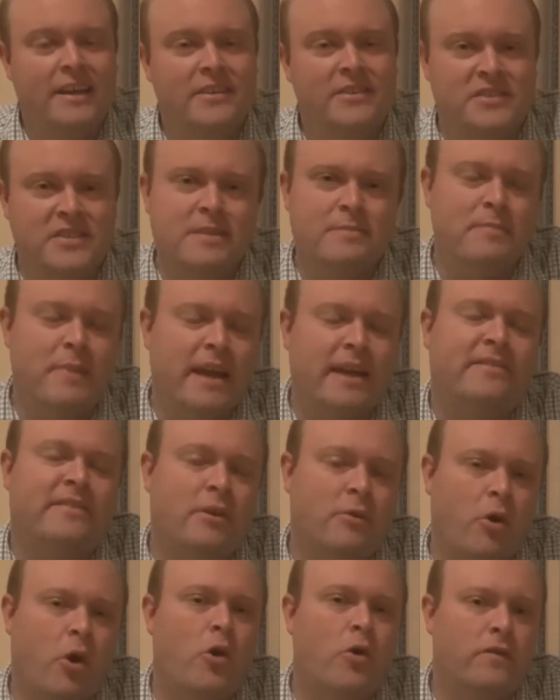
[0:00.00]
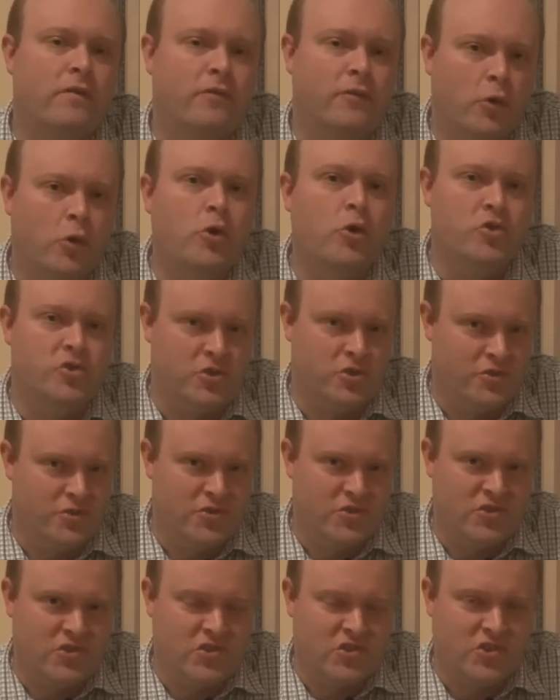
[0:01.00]
did make their own
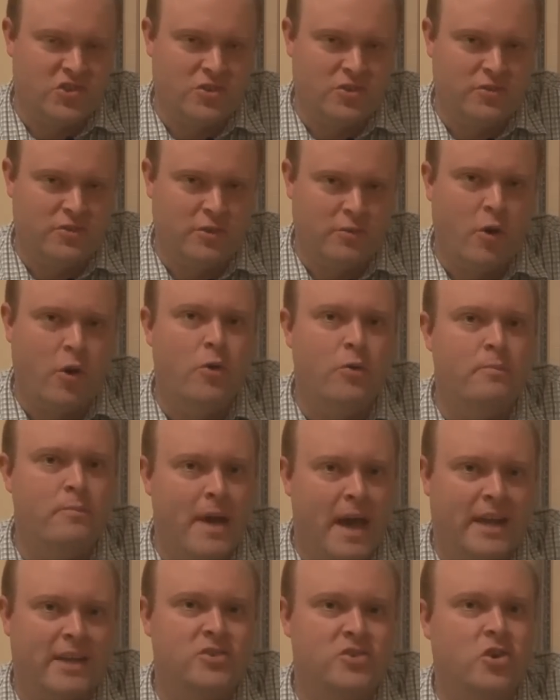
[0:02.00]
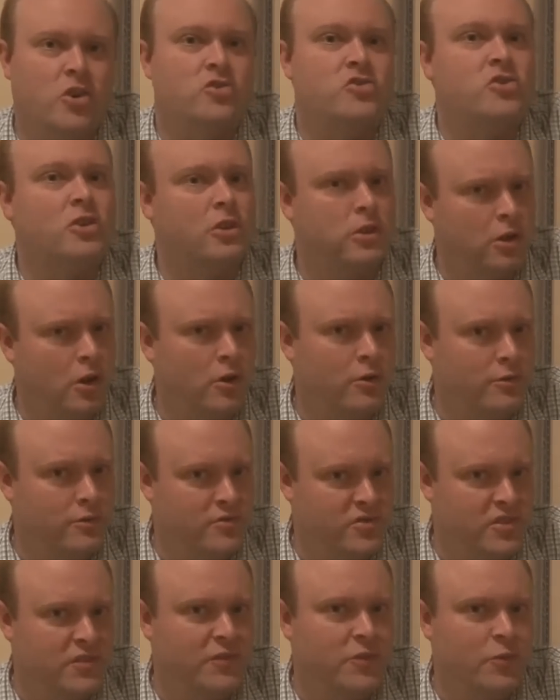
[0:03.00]
versions, their own Macintosh
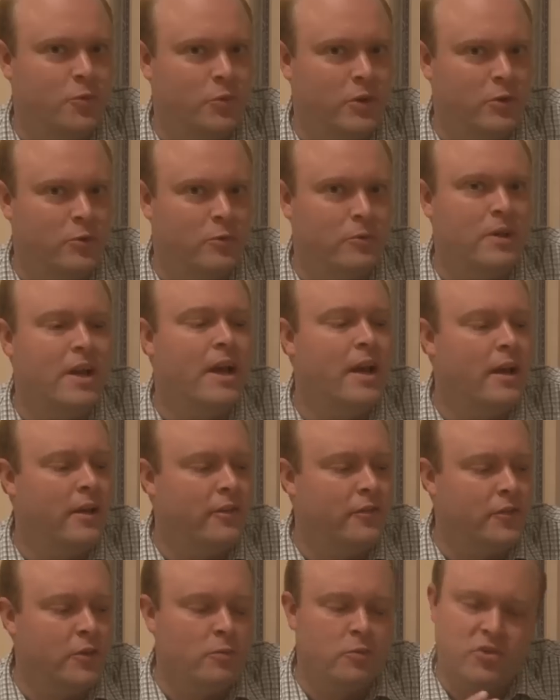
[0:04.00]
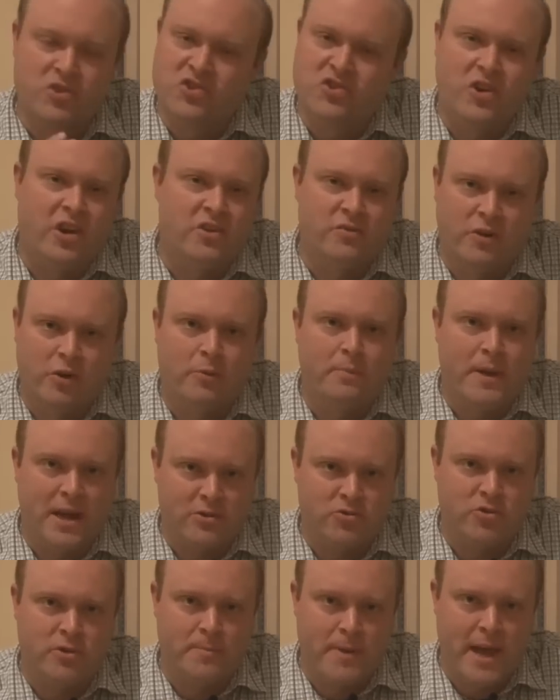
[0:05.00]
clones, if you will, that were designed to run on
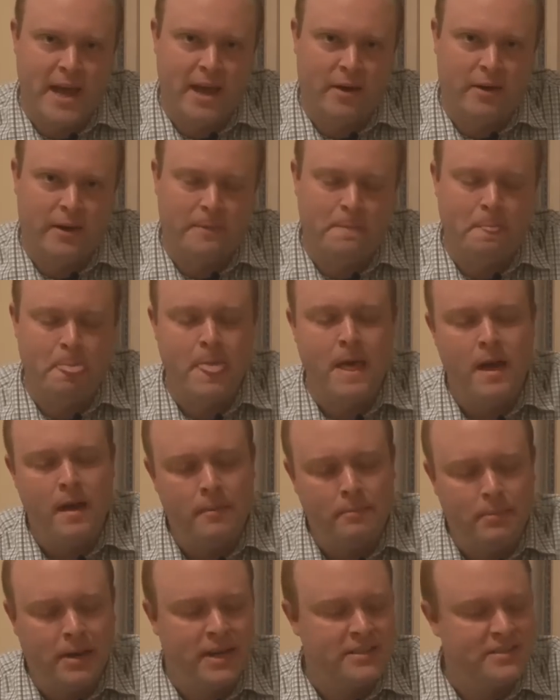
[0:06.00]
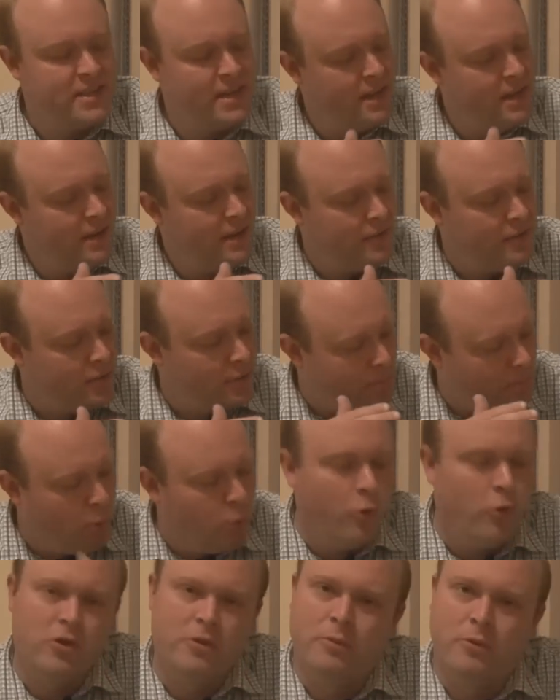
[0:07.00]
battery power. But the
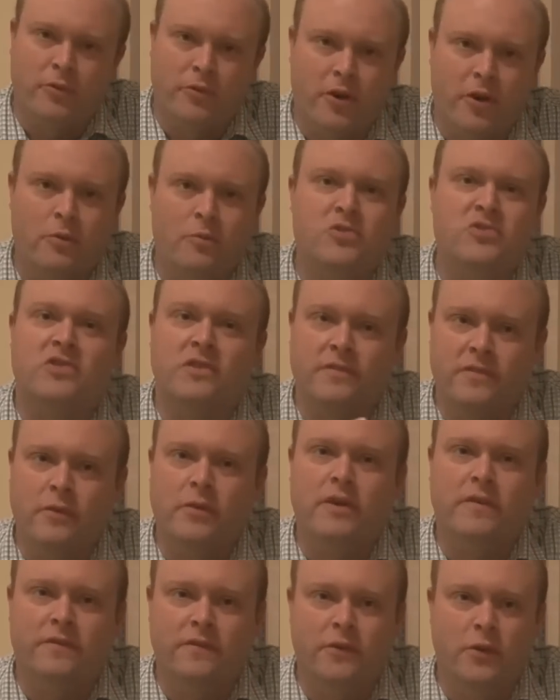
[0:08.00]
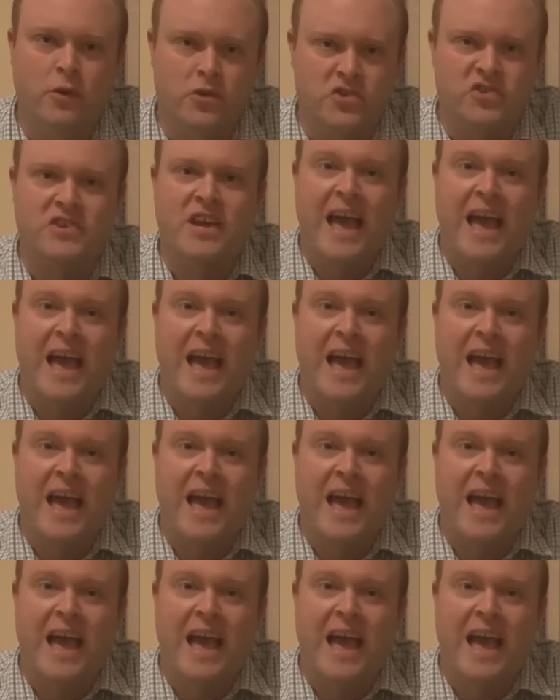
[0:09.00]
Portable, though, was the very first